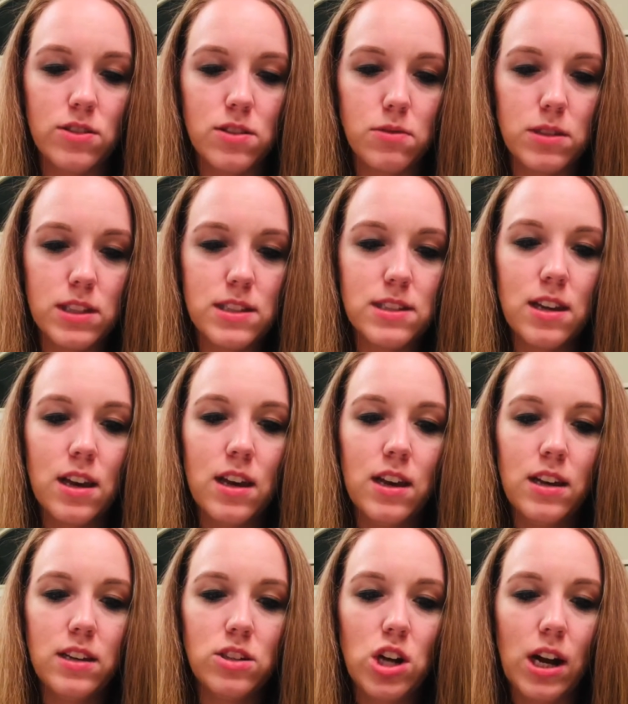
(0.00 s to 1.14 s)
so
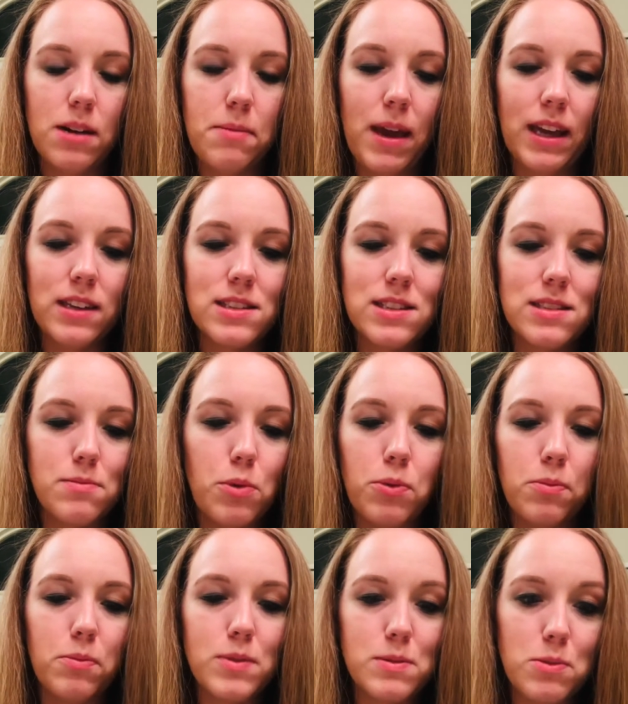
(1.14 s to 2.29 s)
it's trying to make it
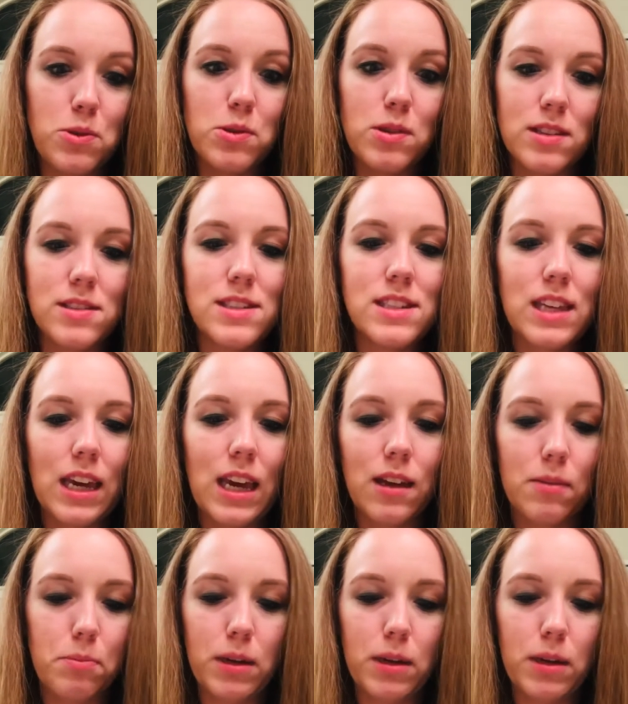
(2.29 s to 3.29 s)
smooth and sleek.